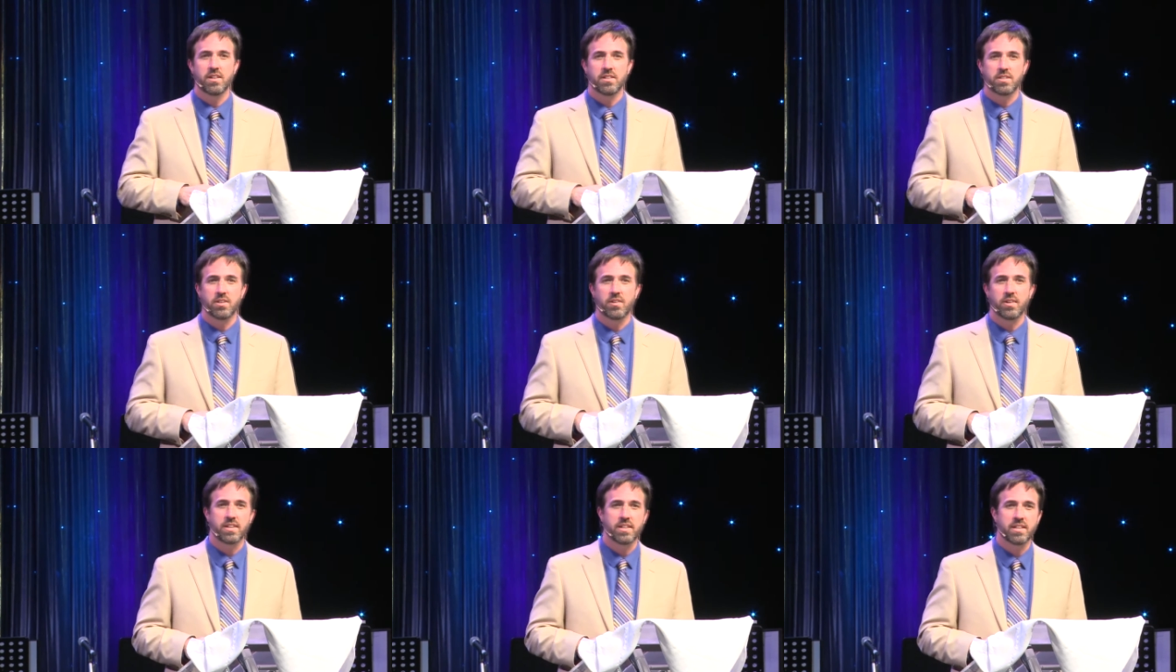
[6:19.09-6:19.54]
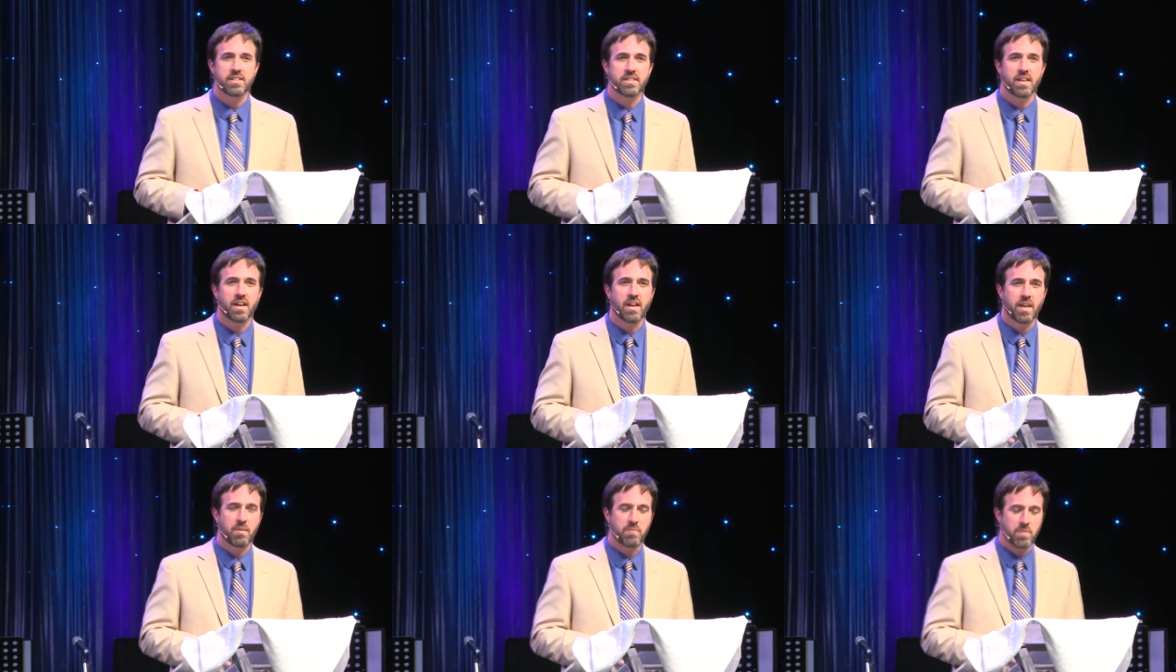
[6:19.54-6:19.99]
during the
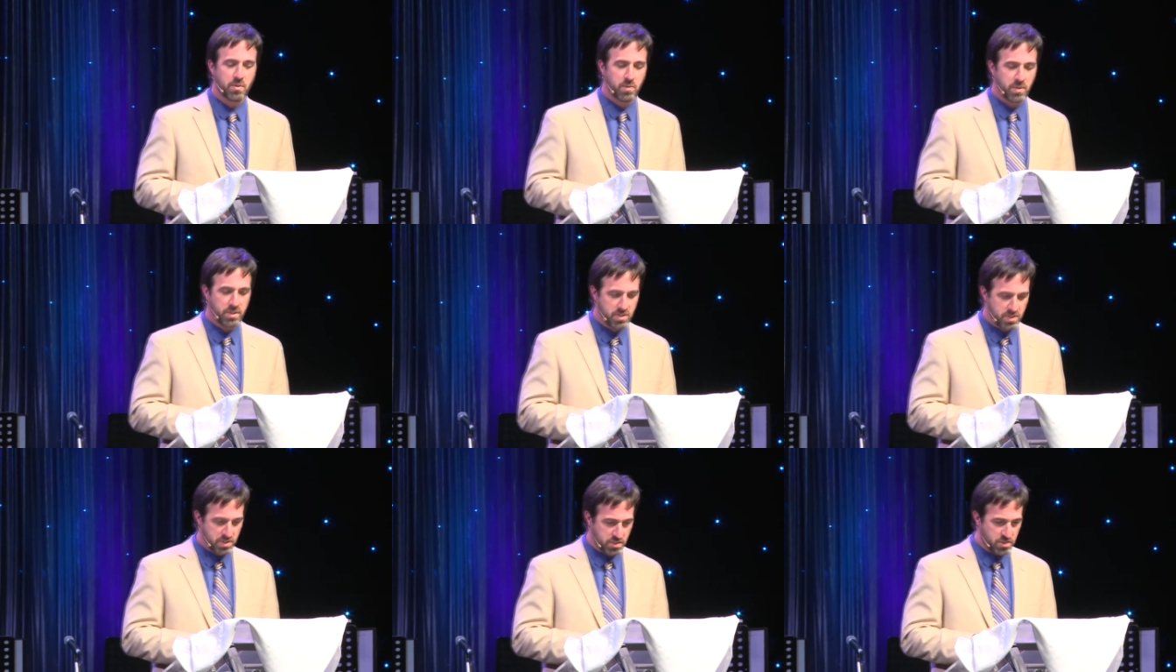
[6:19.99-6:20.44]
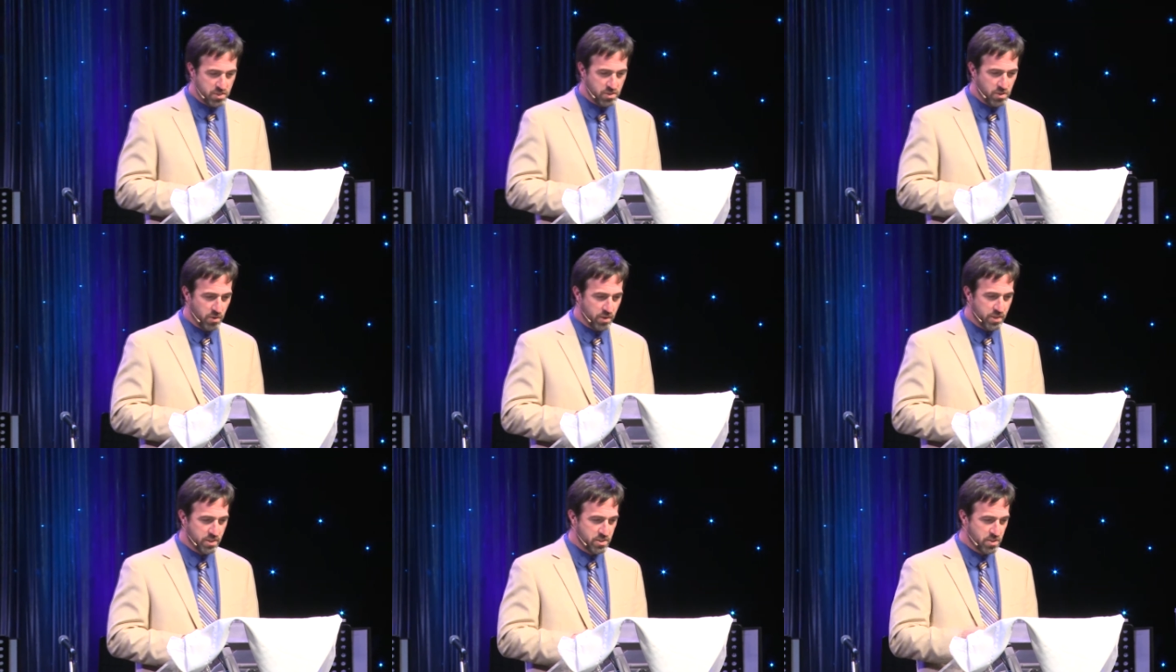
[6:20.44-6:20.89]
time in which the
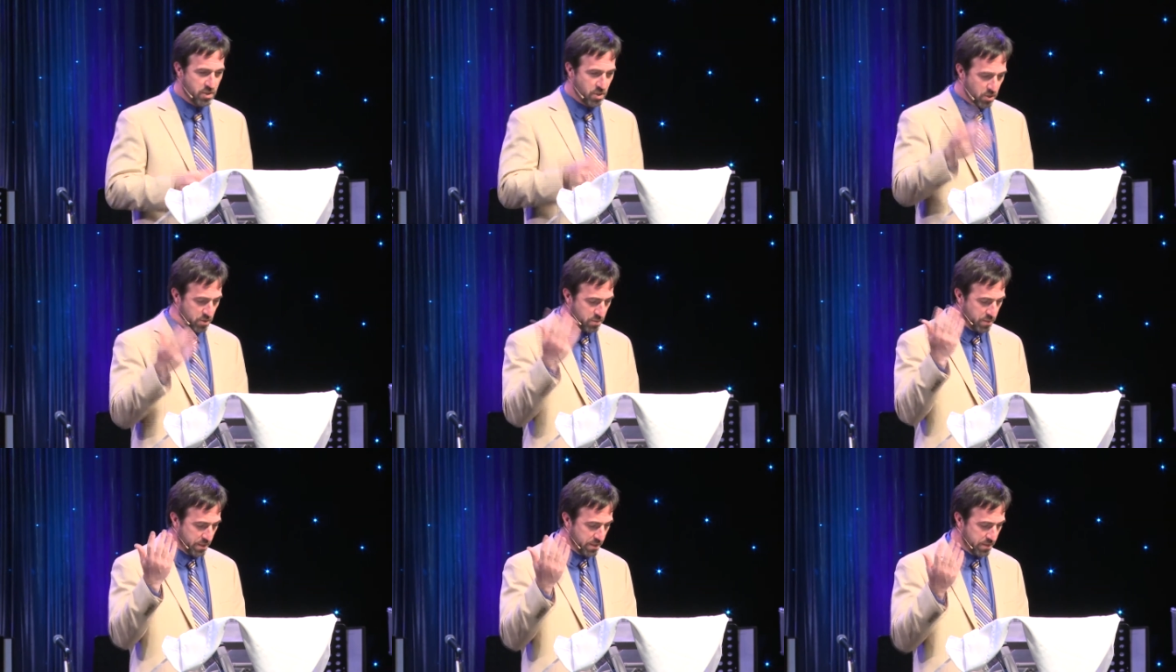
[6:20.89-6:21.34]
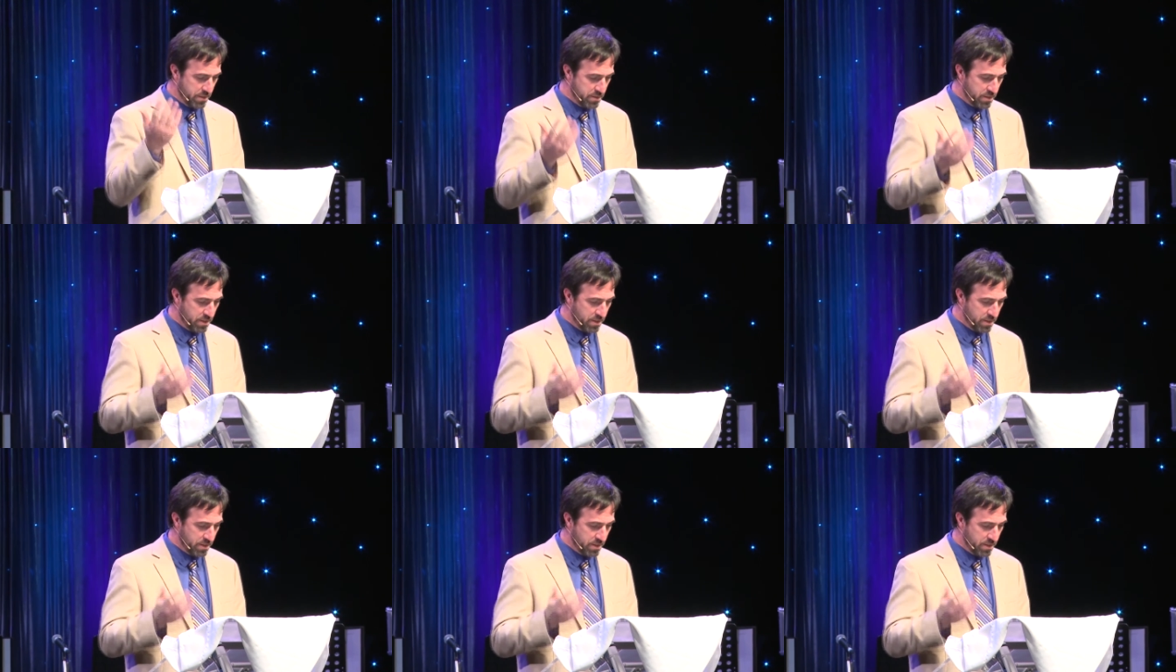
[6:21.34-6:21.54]
story is told. But